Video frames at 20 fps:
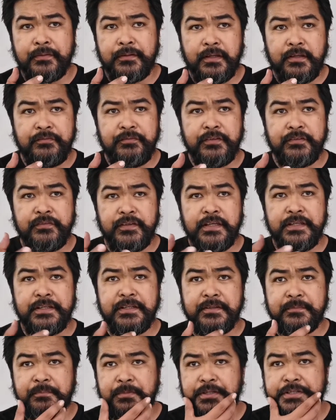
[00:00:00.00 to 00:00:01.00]
If you've
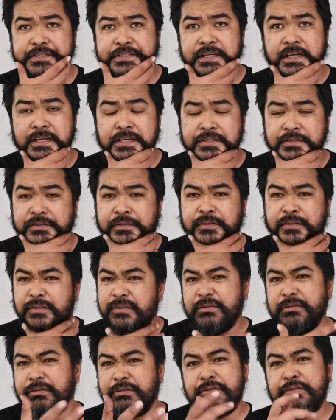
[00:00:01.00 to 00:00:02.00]
eaten bird's eye,
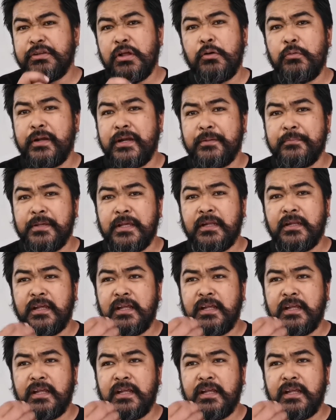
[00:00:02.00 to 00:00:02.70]
you'd know what I mean.